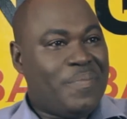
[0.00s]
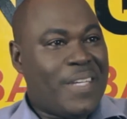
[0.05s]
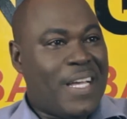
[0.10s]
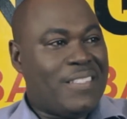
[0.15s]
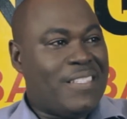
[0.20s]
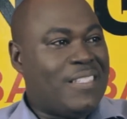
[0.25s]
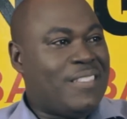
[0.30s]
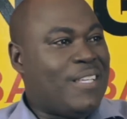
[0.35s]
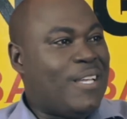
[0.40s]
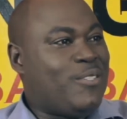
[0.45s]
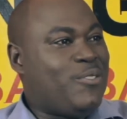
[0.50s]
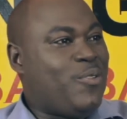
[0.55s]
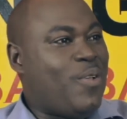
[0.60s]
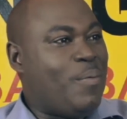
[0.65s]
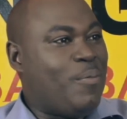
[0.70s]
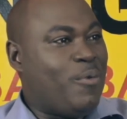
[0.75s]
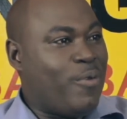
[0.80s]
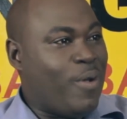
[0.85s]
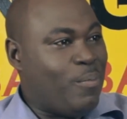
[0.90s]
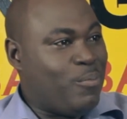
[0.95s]
As I said to you,
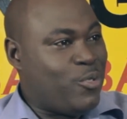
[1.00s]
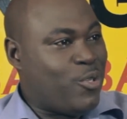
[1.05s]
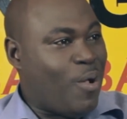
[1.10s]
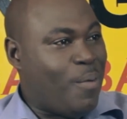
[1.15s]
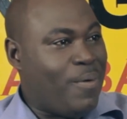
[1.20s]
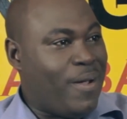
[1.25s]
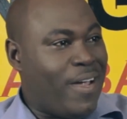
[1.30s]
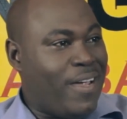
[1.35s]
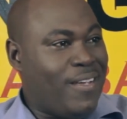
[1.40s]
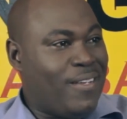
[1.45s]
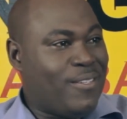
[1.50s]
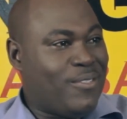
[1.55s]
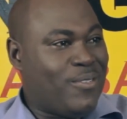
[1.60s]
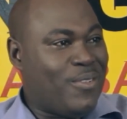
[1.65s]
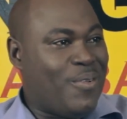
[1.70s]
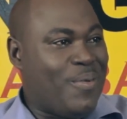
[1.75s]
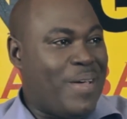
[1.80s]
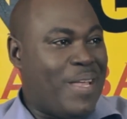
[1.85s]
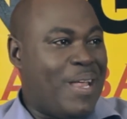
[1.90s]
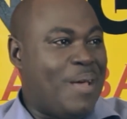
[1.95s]
I'm a rum shop guy.
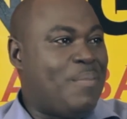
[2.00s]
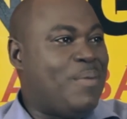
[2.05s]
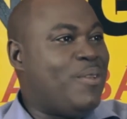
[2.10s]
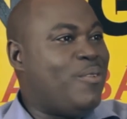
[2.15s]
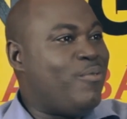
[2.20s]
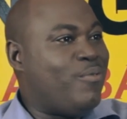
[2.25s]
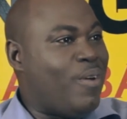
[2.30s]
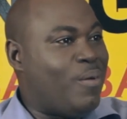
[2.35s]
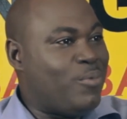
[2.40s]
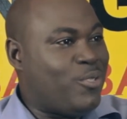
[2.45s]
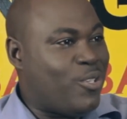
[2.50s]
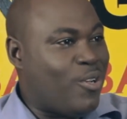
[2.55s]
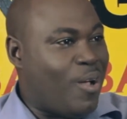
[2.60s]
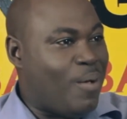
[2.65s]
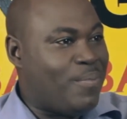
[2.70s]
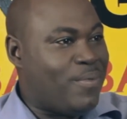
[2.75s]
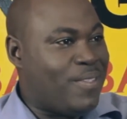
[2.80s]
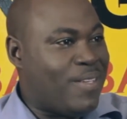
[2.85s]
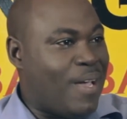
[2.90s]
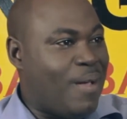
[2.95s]
So when I'm in the rum
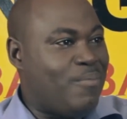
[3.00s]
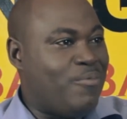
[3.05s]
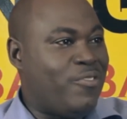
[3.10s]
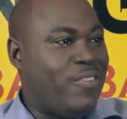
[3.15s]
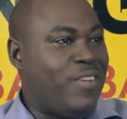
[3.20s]
shops, I'm